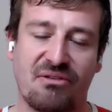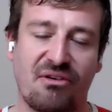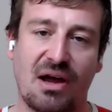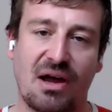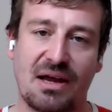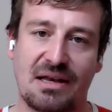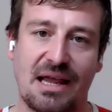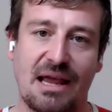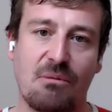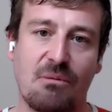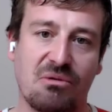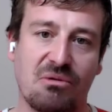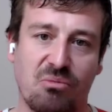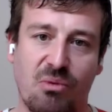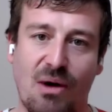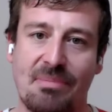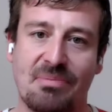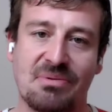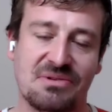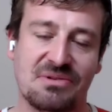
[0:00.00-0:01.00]
providing it with
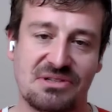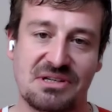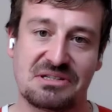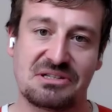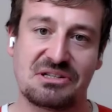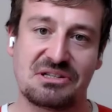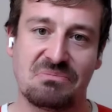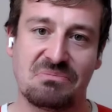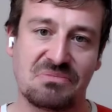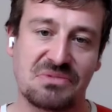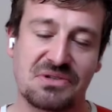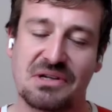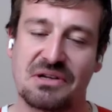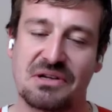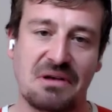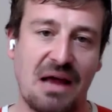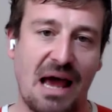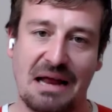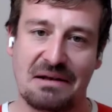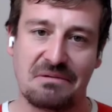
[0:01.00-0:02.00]
weapon systems
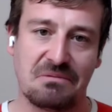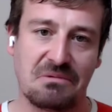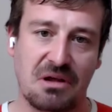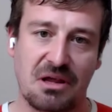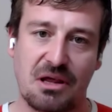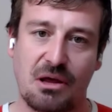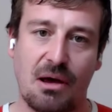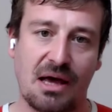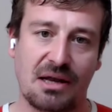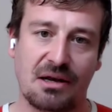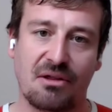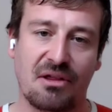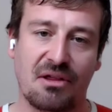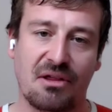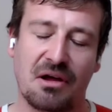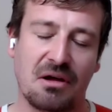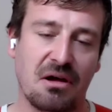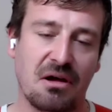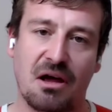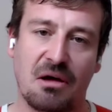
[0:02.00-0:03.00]
and
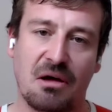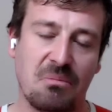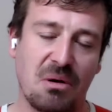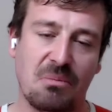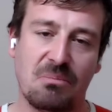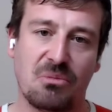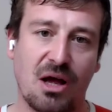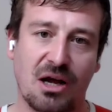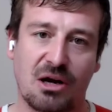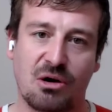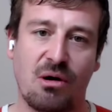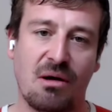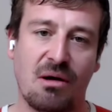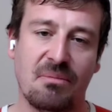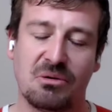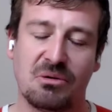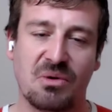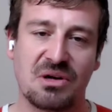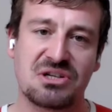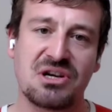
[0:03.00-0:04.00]
other
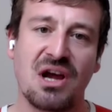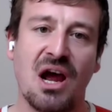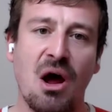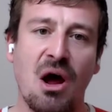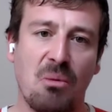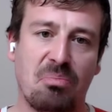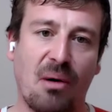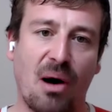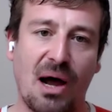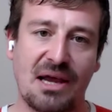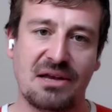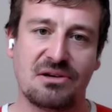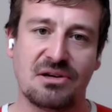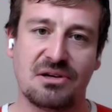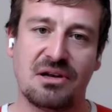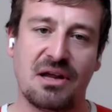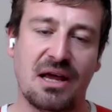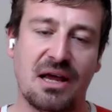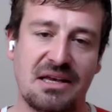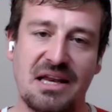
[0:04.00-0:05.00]
equipment, which
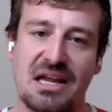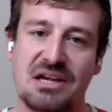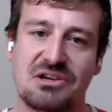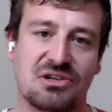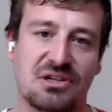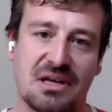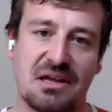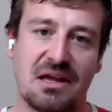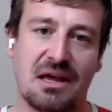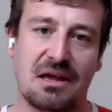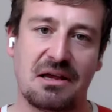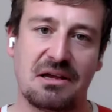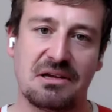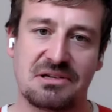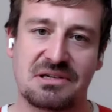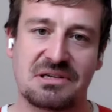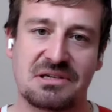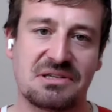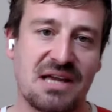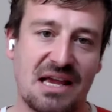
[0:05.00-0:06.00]
Biden
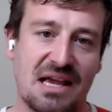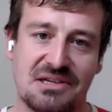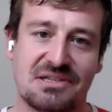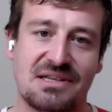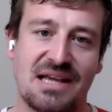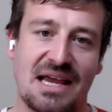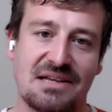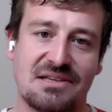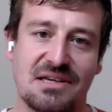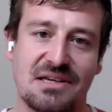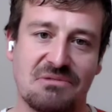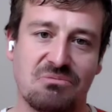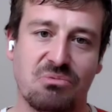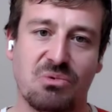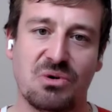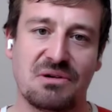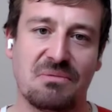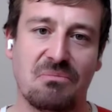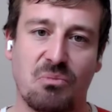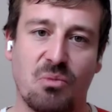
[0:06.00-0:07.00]
initially stated
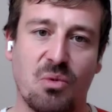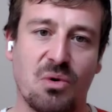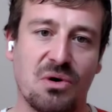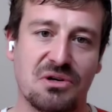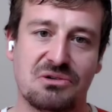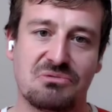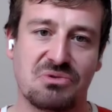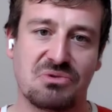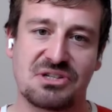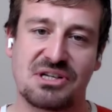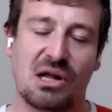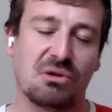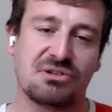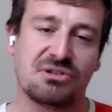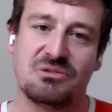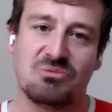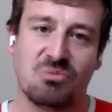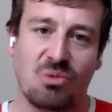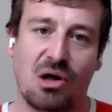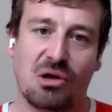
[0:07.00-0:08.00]
would
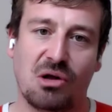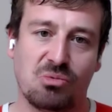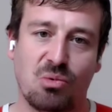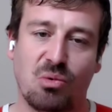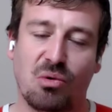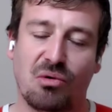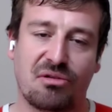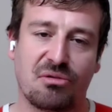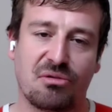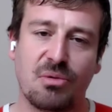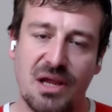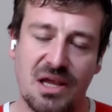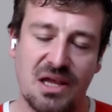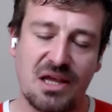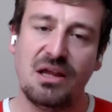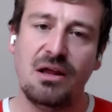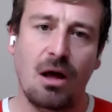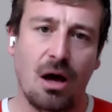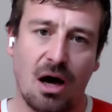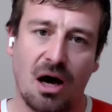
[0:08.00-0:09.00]
result in World War
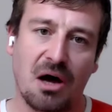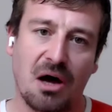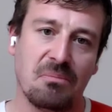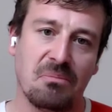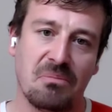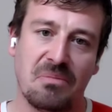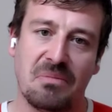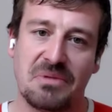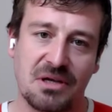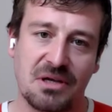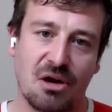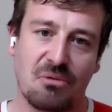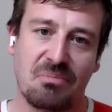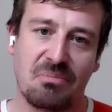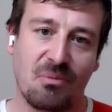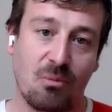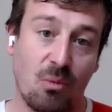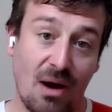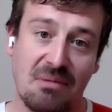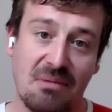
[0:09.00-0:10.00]
III,
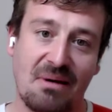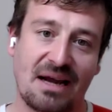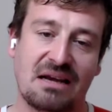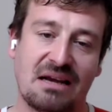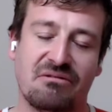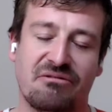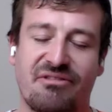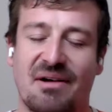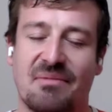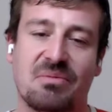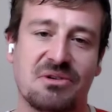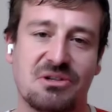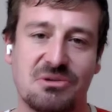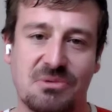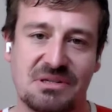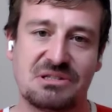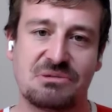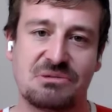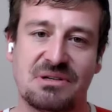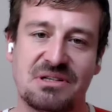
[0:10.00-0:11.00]
way back in February
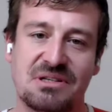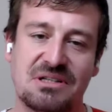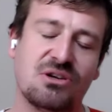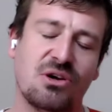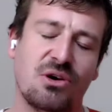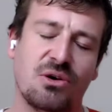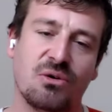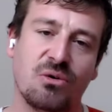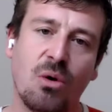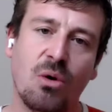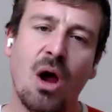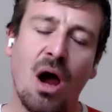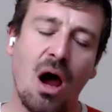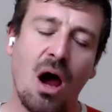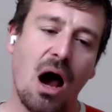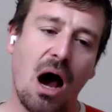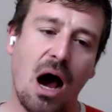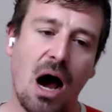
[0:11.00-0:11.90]
2022.